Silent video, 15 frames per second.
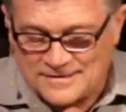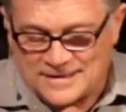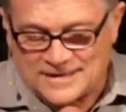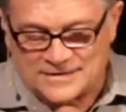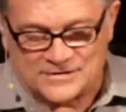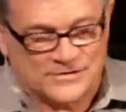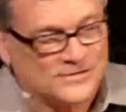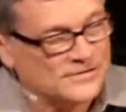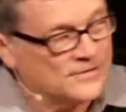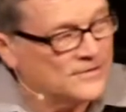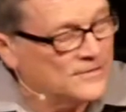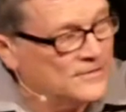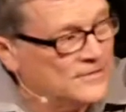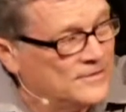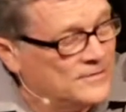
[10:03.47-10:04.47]
that's
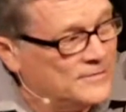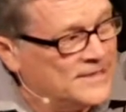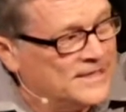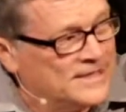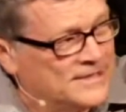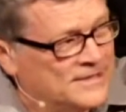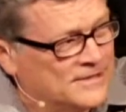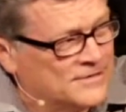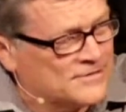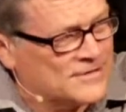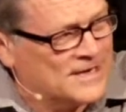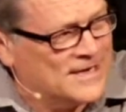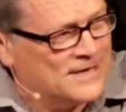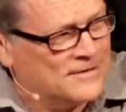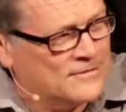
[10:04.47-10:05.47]
the way it
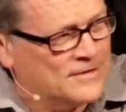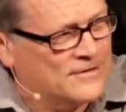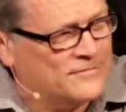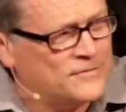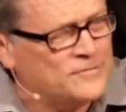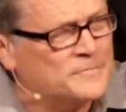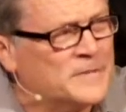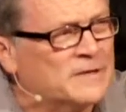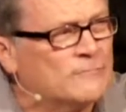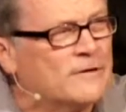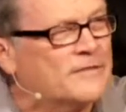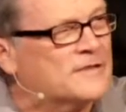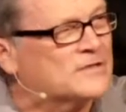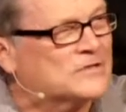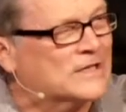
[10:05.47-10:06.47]
is. And if you've been
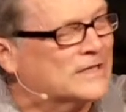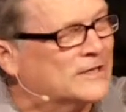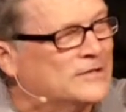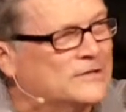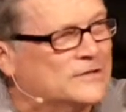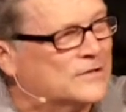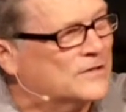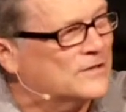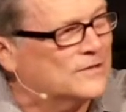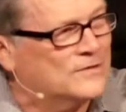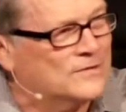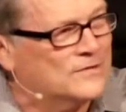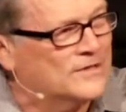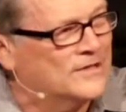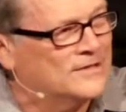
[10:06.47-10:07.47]
with us in Luke,
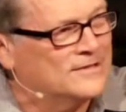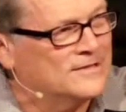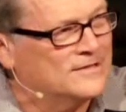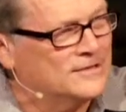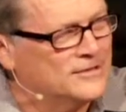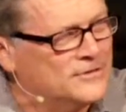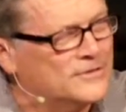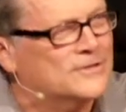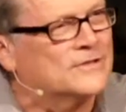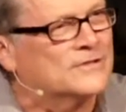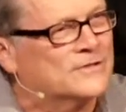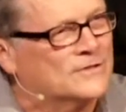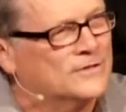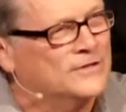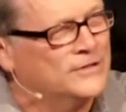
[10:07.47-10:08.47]

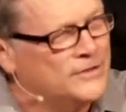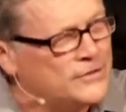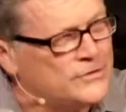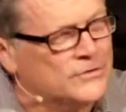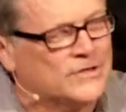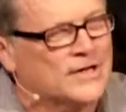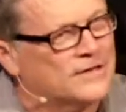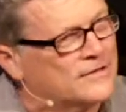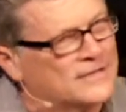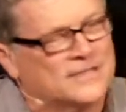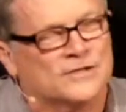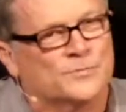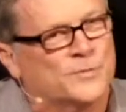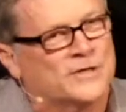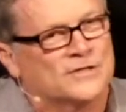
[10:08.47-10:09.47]
under the
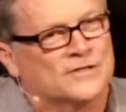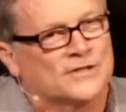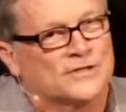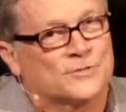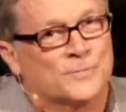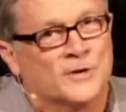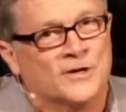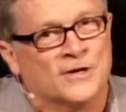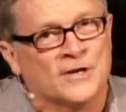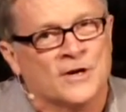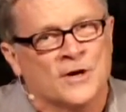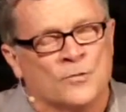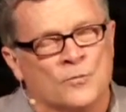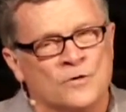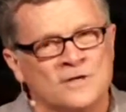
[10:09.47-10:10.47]
inspiration of the Spirit,
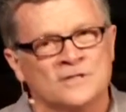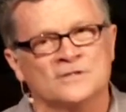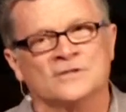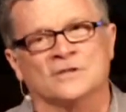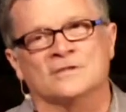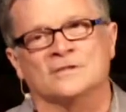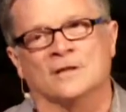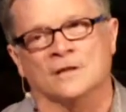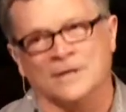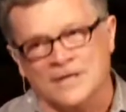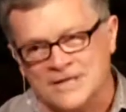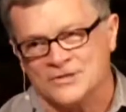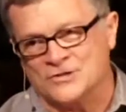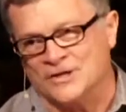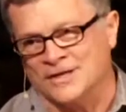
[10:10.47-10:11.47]
wants us to
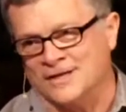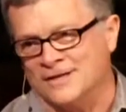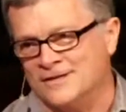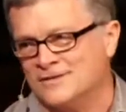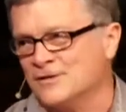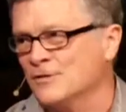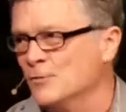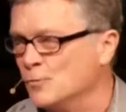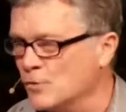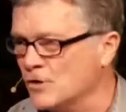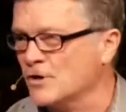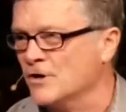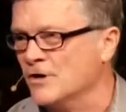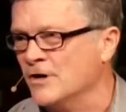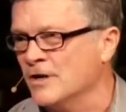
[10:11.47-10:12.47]
listen to the
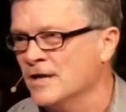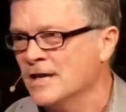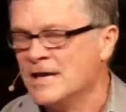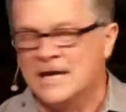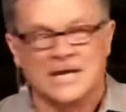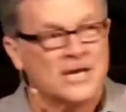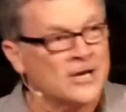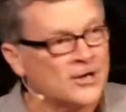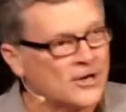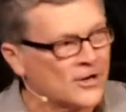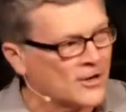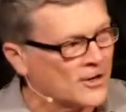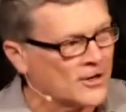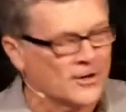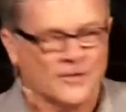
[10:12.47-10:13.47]
word,
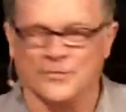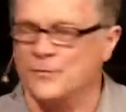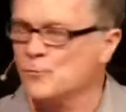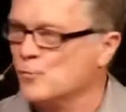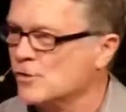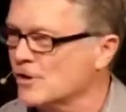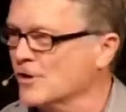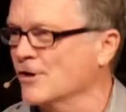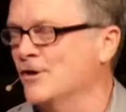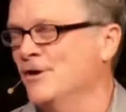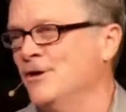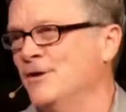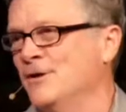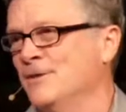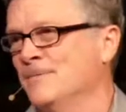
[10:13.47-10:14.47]
hear the
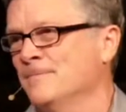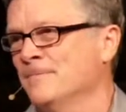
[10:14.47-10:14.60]
word.